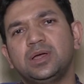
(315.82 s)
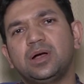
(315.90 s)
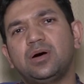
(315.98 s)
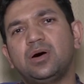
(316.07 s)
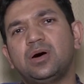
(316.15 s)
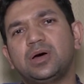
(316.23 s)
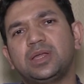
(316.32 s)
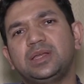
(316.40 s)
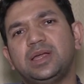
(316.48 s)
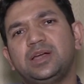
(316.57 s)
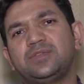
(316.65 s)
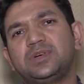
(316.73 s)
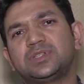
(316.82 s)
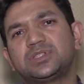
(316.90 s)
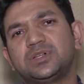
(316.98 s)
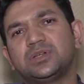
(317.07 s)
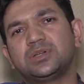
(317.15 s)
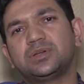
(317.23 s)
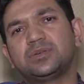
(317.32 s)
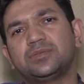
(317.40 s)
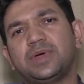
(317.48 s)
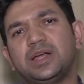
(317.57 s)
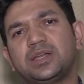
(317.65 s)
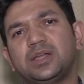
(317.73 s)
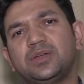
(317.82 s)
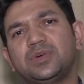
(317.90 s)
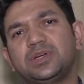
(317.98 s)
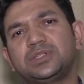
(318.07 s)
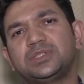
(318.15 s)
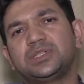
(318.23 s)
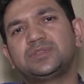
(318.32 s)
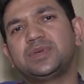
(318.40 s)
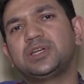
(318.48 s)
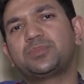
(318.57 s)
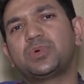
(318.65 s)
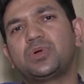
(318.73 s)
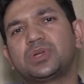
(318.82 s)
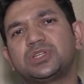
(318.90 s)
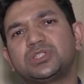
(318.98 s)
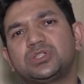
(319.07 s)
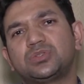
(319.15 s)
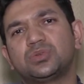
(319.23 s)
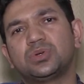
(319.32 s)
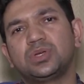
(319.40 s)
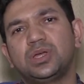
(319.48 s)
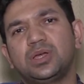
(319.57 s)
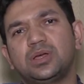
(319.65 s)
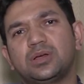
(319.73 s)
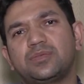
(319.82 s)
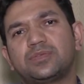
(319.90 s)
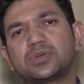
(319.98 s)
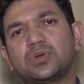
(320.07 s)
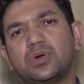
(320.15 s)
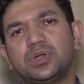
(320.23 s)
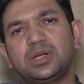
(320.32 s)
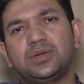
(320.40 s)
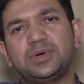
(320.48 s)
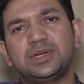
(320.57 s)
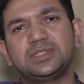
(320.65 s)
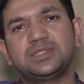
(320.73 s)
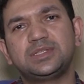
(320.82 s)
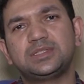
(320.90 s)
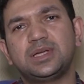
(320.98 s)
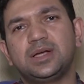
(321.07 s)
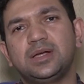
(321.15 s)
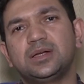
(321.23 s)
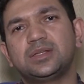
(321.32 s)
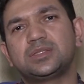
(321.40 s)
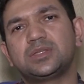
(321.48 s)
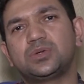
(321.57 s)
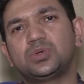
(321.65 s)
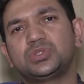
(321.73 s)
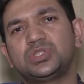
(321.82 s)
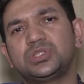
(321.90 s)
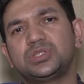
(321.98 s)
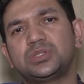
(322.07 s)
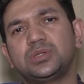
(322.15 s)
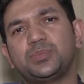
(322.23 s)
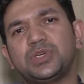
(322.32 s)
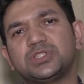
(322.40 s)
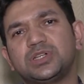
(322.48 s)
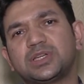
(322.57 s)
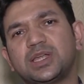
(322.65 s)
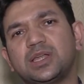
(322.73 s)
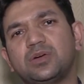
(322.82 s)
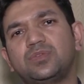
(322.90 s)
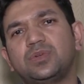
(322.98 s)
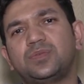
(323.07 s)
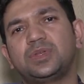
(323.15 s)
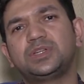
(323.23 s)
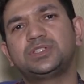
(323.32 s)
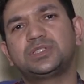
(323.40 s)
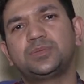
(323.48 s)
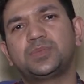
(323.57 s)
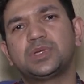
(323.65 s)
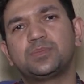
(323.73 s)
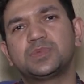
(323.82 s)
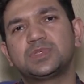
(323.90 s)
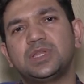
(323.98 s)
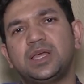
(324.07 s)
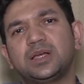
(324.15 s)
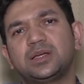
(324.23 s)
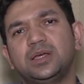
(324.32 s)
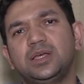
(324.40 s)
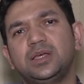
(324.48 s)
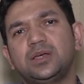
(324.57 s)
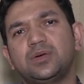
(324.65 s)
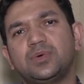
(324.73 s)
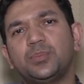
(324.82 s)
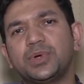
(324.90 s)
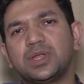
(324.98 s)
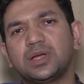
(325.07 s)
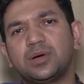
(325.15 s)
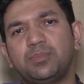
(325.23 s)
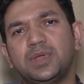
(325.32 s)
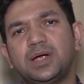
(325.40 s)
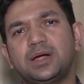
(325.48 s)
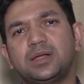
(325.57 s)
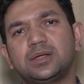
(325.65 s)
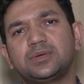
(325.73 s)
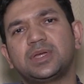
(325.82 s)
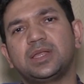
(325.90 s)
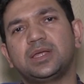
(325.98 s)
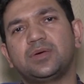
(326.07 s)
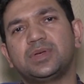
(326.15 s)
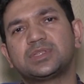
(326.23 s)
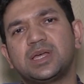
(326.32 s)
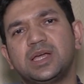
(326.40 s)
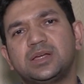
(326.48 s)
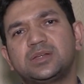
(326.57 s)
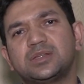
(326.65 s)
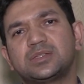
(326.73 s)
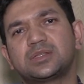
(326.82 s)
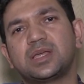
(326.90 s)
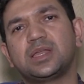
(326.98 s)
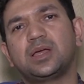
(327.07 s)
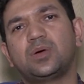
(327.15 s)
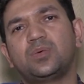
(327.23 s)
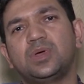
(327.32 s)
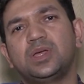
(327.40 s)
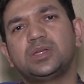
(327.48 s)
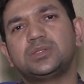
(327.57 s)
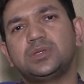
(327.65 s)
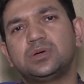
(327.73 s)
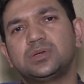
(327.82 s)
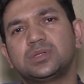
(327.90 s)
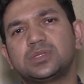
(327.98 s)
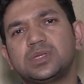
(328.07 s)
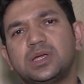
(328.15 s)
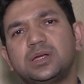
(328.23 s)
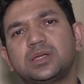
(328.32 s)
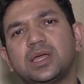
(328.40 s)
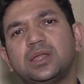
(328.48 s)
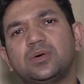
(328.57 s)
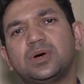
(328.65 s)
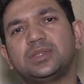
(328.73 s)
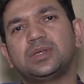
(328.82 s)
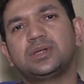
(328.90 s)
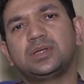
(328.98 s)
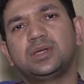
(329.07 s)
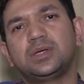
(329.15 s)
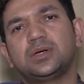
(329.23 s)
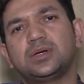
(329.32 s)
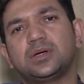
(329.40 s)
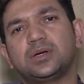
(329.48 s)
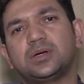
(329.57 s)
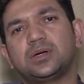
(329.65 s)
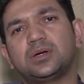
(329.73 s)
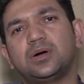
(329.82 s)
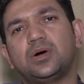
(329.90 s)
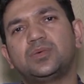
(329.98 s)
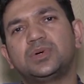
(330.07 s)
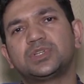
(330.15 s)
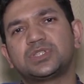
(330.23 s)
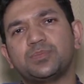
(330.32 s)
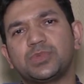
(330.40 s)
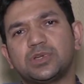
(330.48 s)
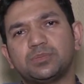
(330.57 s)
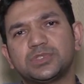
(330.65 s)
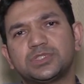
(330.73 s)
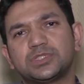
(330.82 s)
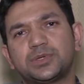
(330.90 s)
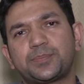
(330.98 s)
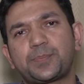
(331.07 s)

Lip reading: Or in advanced fatty liver disease, when it progresses to chronic liver disease and cirrhosis, the patient can have full-fledged symptoms like vomiting of blood, can have ascites, can have jaundice, and can have other overt symptoms.